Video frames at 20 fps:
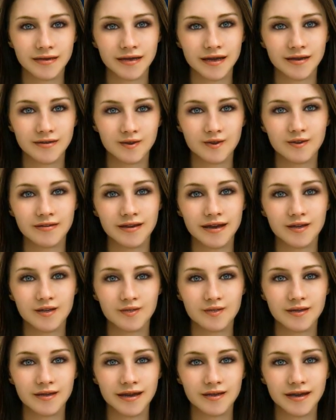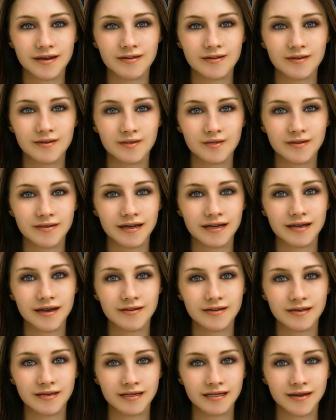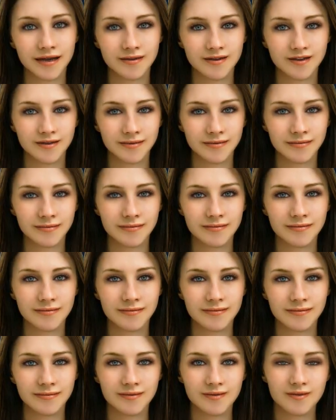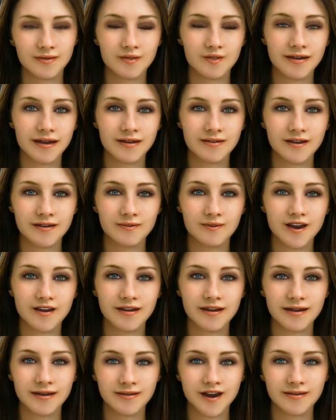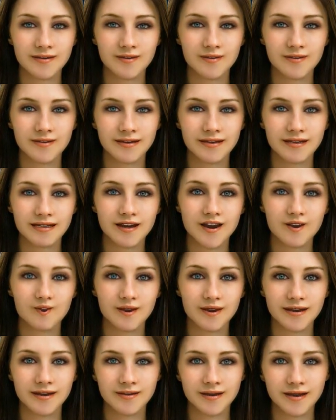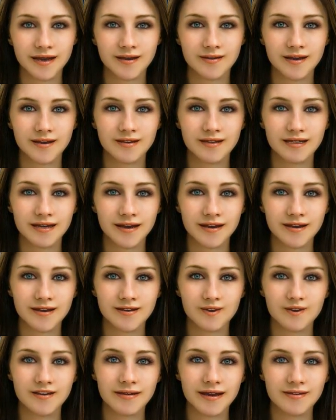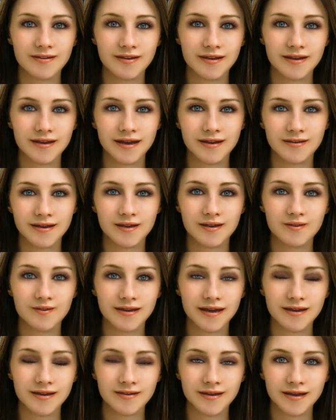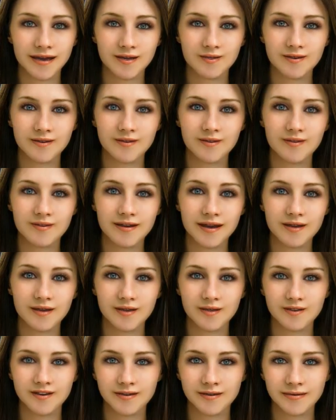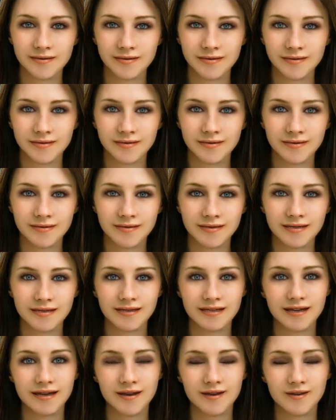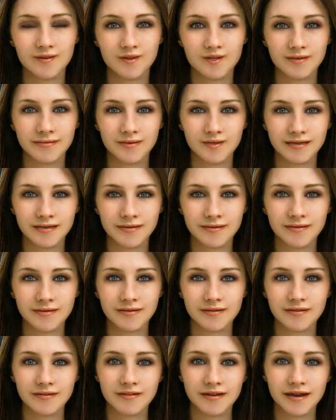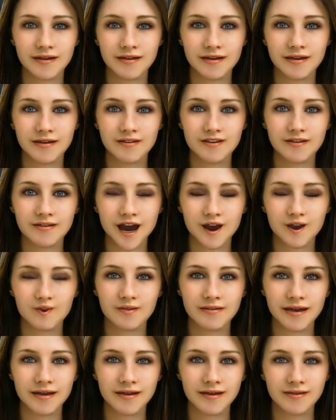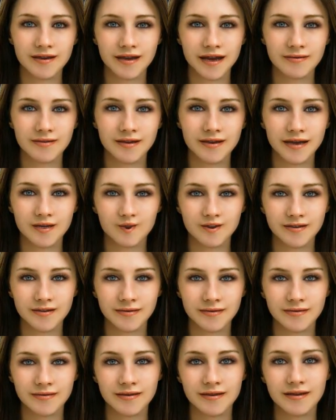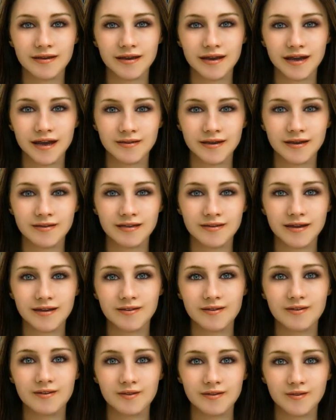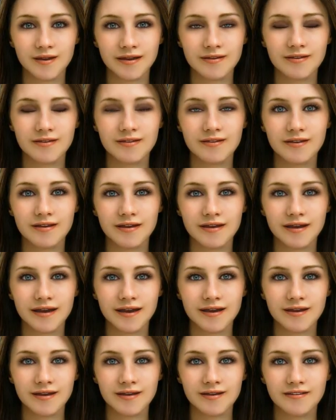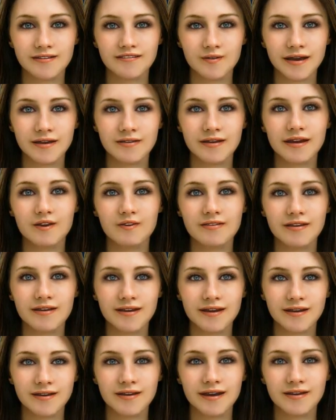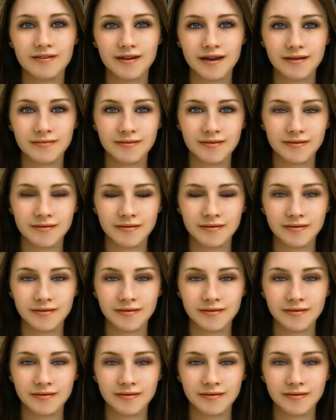Extra care should be taken when consuming seafood. Try to avoid mussels during the summer months as they contain certain toxins which are not present during the winter. Sea urchins, a prickly purple or green sea creature, may be consumed by breaking them open and eating the red or yellow eggs inside.